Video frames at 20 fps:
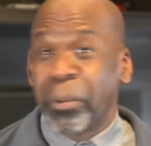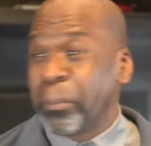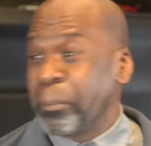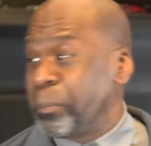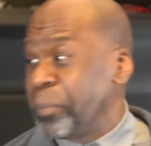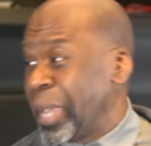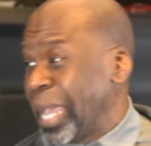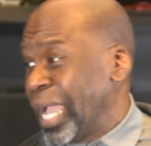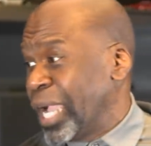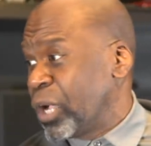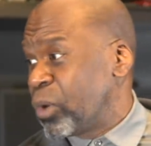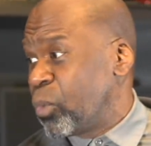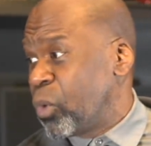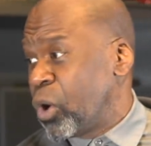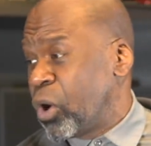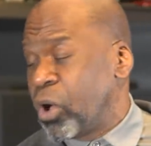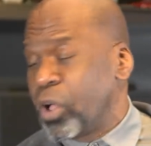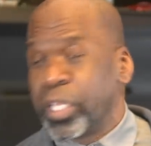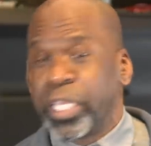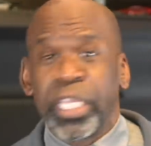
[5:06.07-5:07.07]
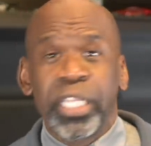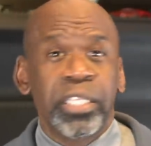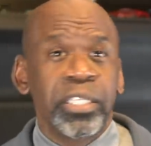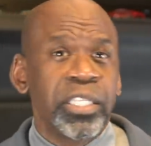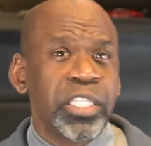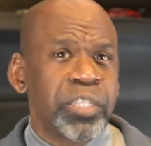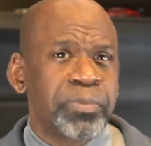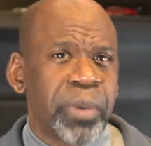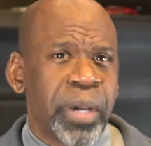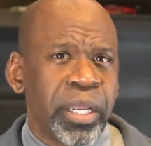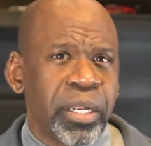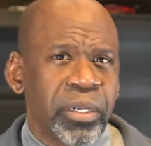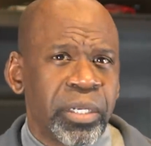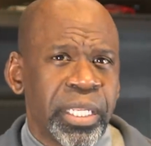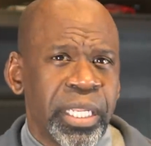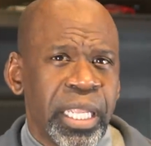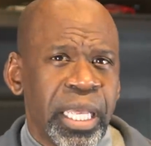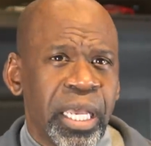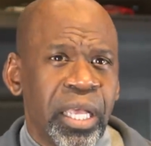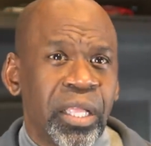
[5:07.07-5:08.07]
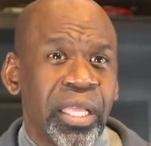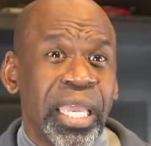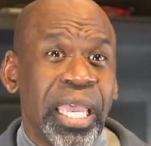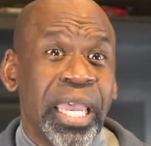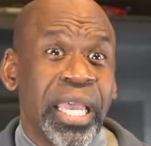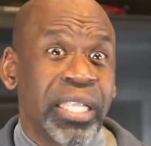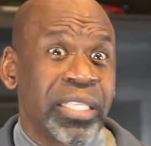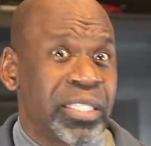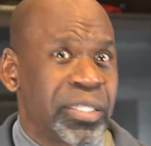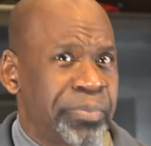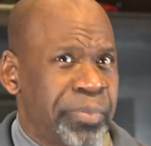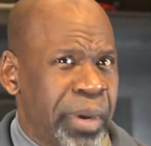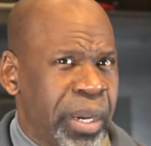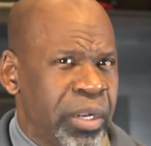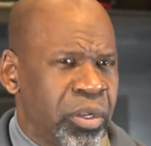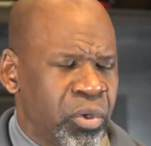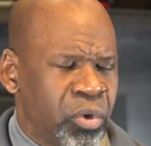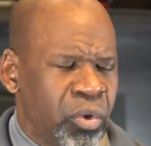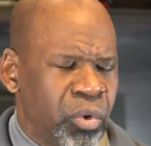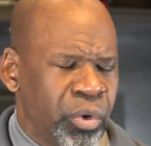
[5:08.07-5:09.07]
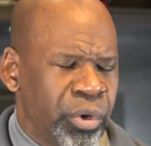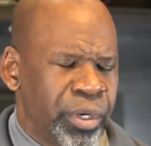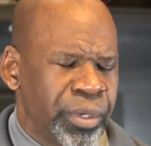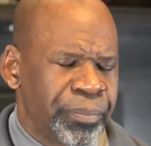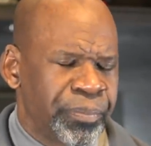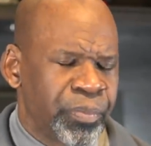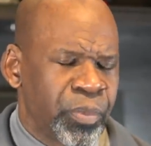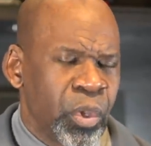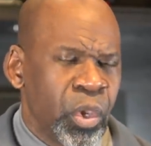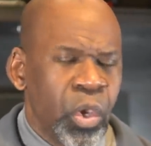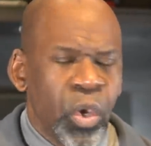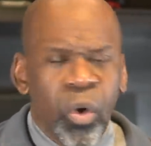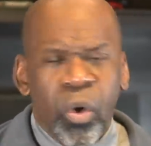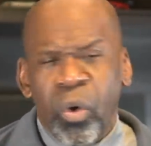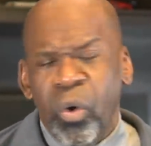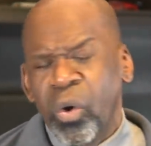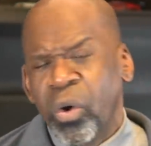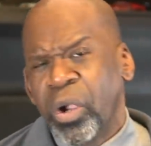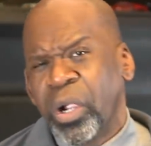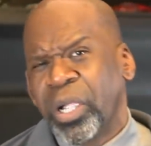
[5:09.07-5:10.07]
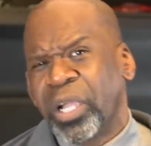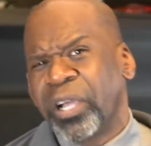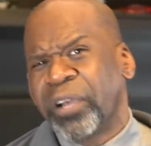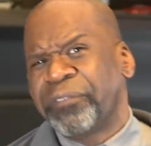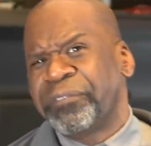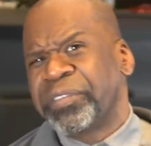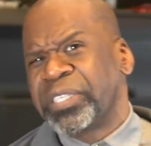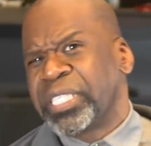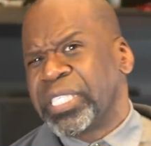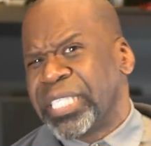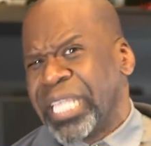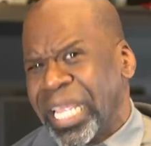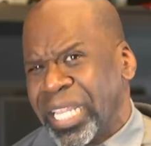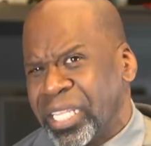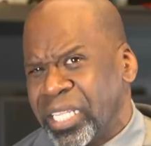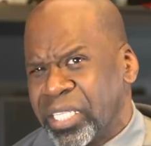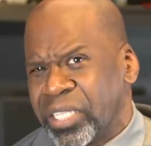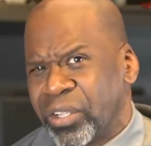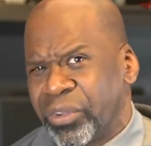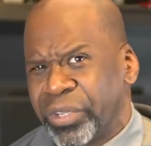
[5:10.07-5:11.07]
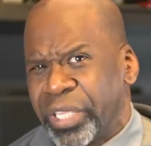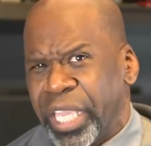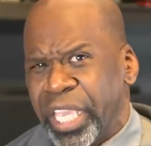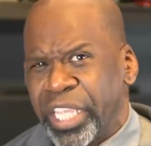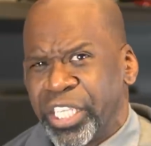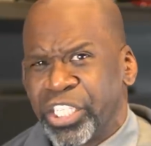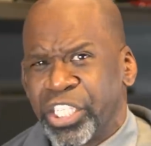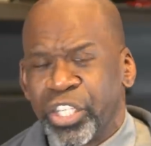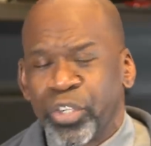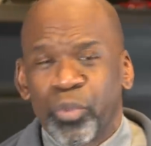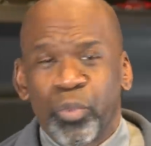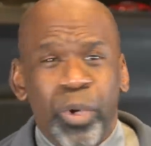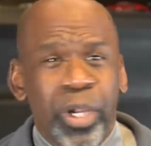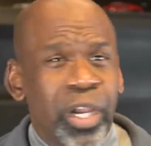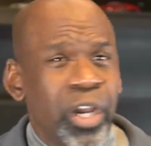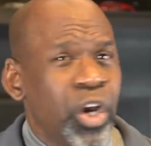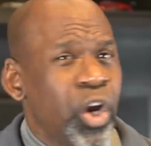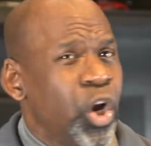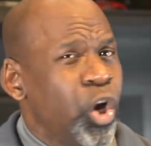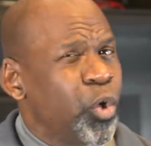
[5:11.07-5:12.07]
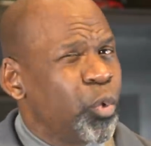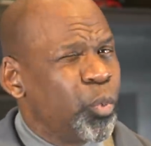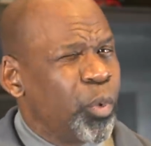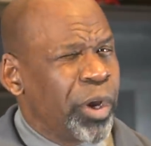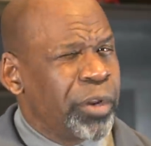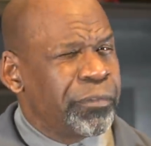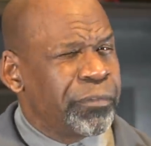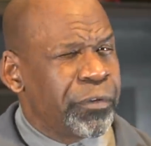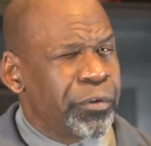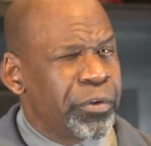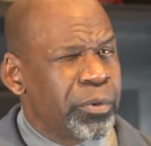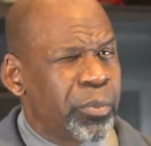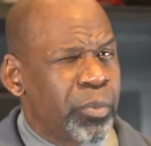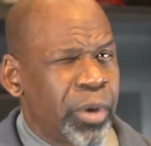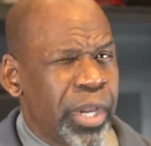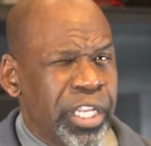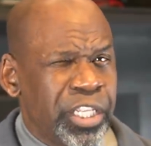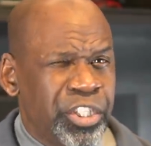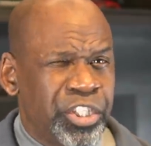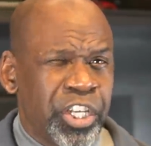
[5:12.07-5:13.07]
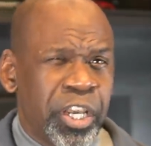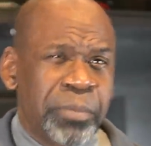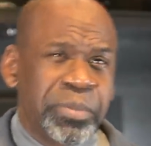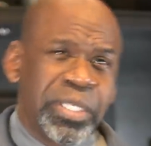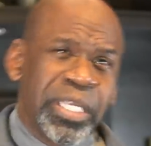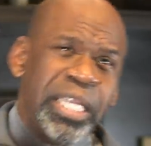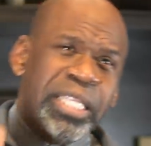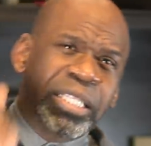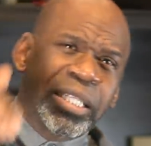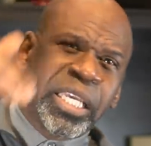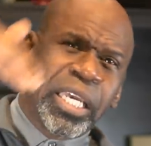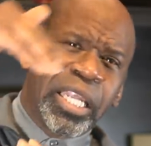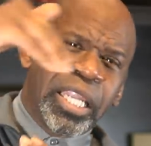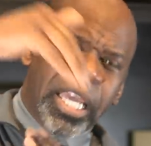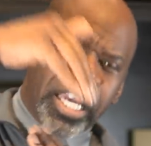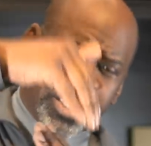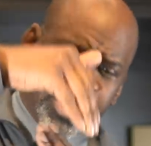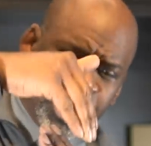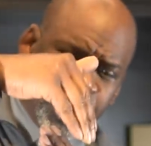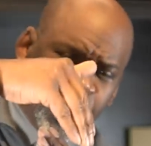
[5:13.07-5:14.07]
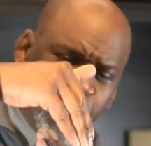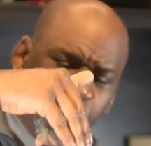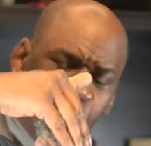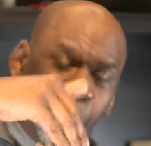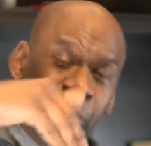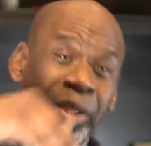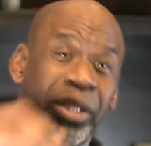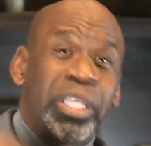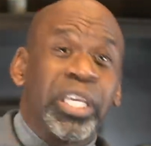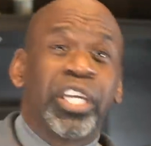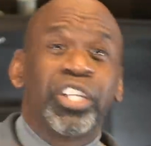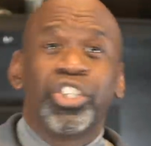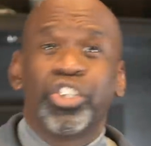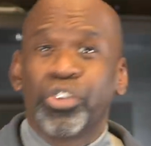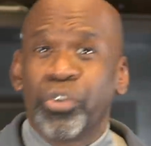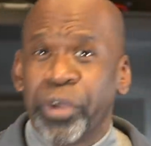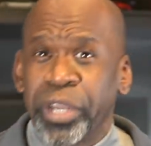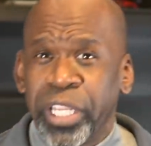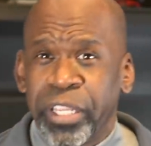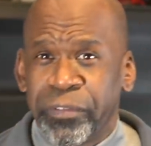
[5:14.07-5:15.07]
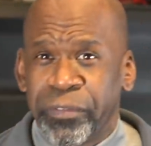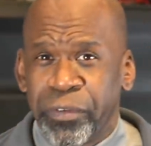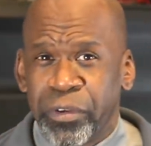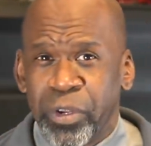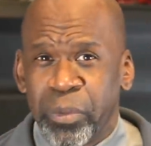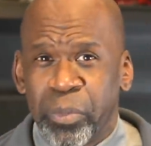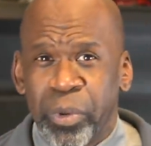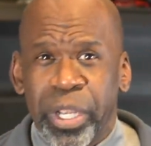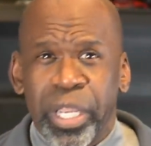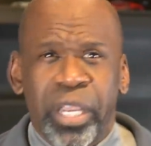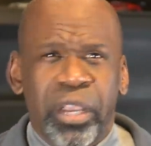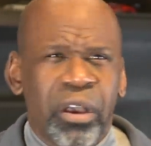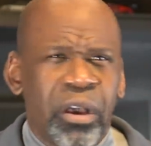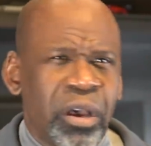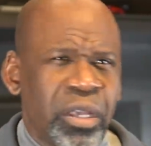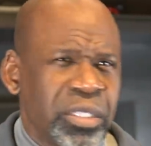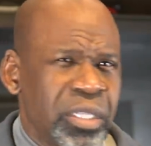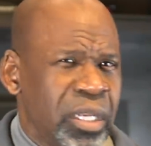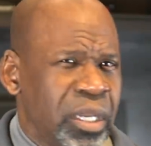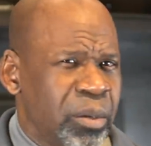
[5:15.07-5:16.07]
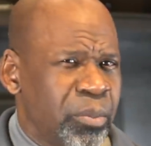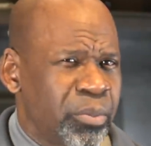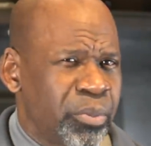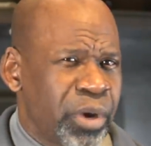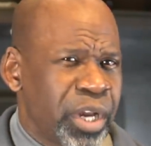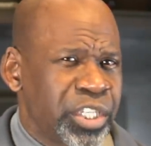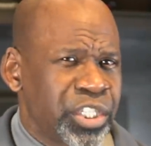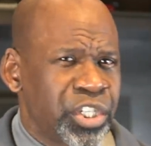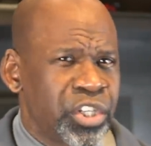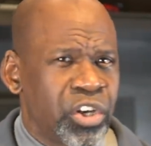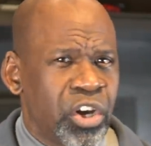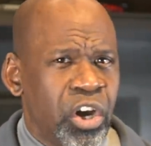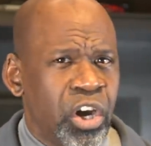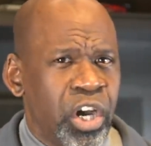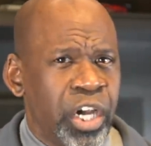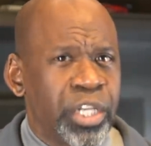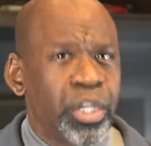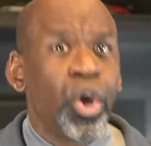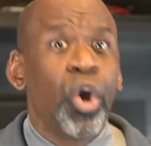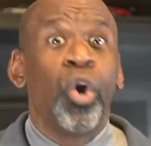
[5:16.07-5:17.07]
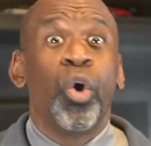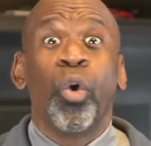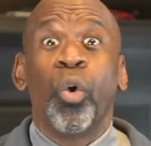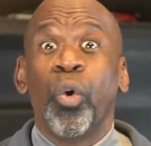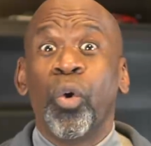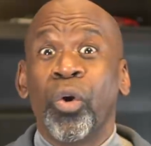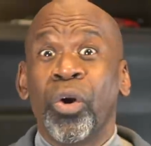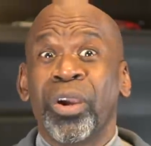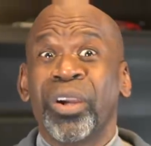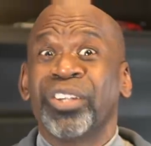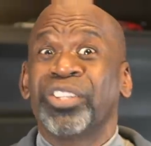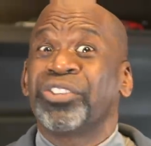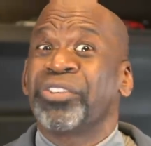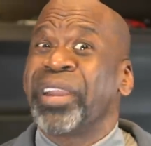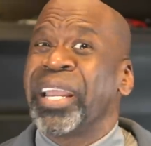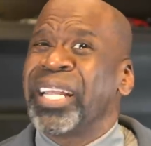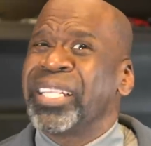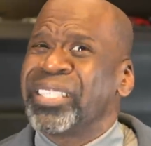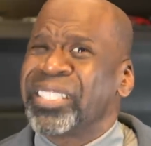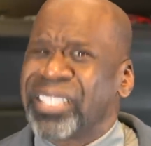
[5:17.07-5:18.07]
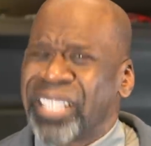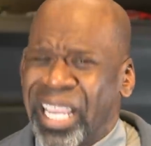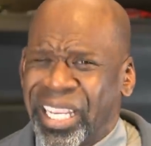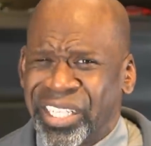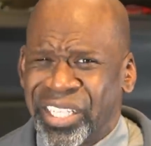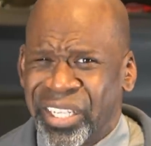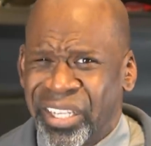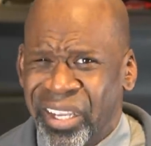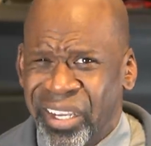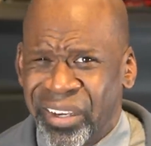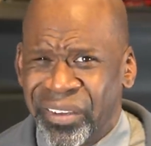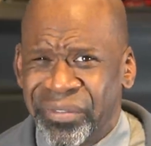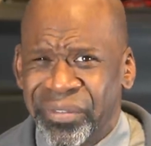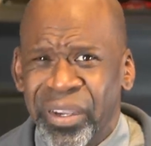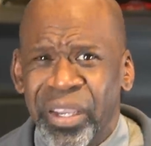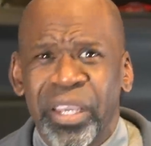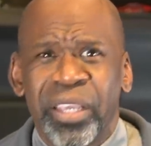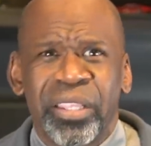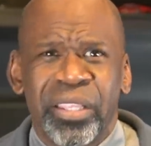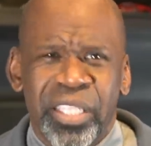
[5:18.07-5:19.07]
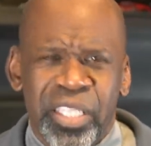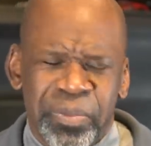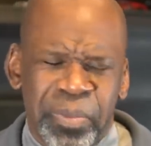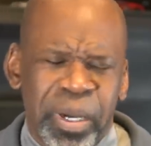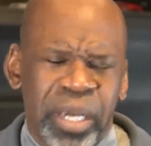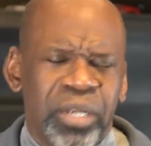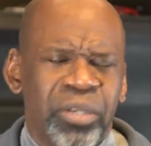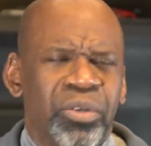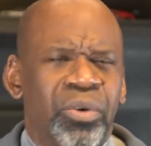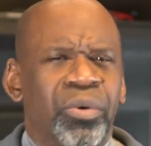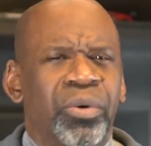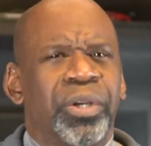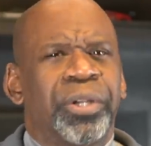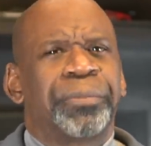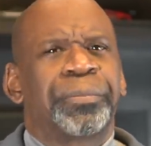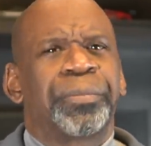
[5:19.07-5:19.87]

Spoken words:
back wall into the spinal canal and spinal cord, or a facet dislocation where one vertebrae jumps its connection with the adjoining vertebrae, causing compression on or transection of the spinal cord.